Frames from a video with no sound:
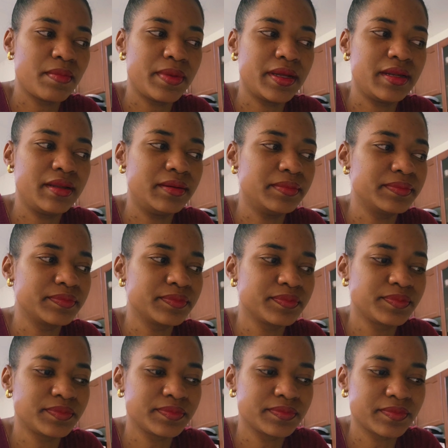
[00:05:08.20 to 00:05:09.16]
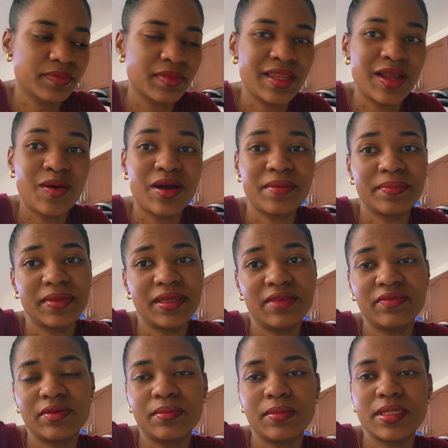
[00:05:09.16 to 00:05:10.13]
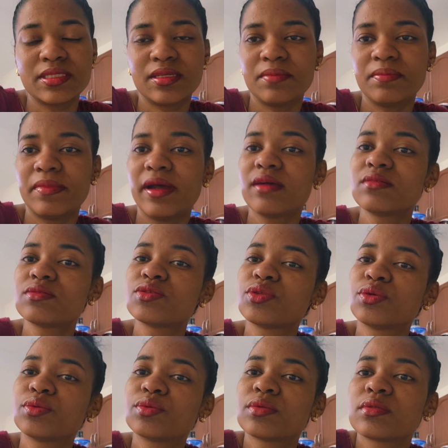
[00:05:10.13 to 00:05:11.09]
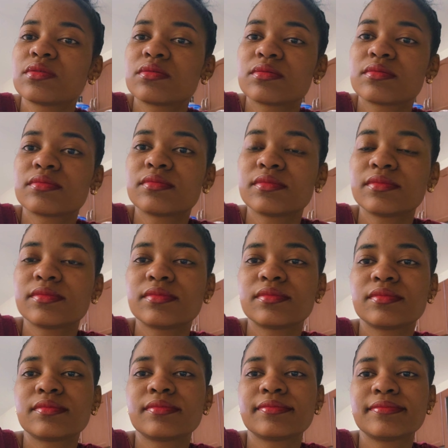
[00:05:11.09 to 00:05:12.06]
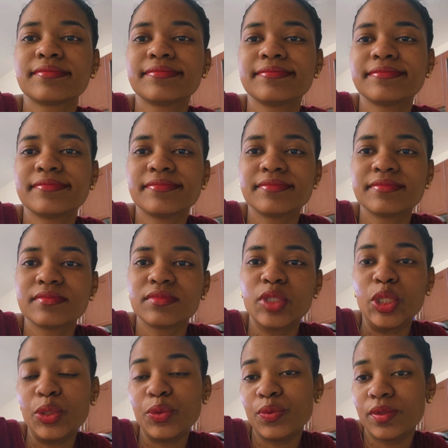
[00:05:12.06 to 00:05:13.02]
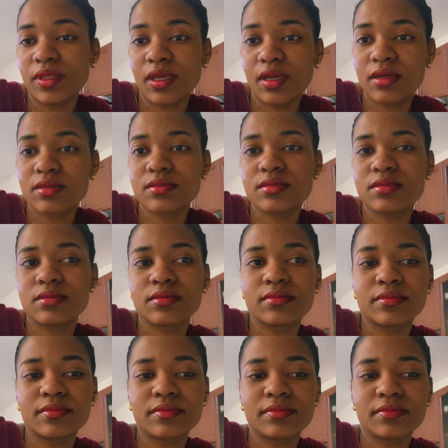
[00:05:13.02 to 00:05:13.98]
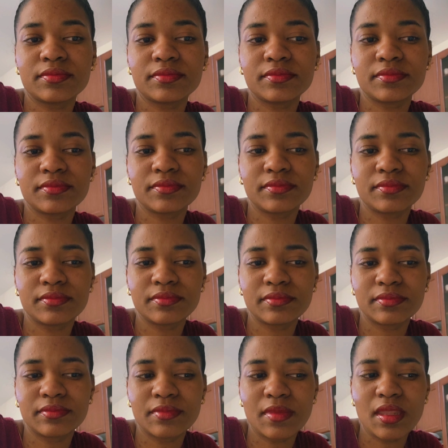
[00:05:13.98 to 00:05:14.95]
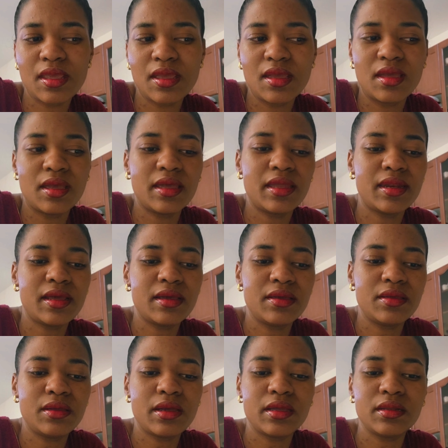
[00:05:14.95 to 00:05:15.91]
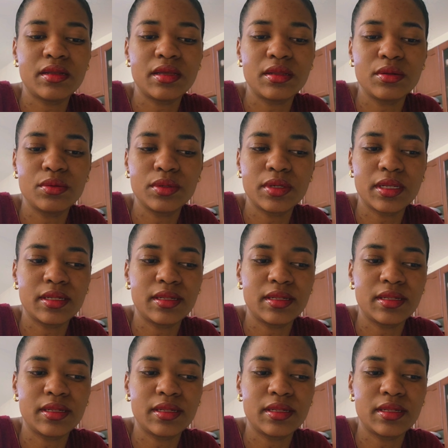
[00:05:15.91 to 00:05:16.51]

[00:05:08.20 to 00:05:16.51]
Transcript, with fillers: But um, now I'm even missing milestones, new things. And I, I, I know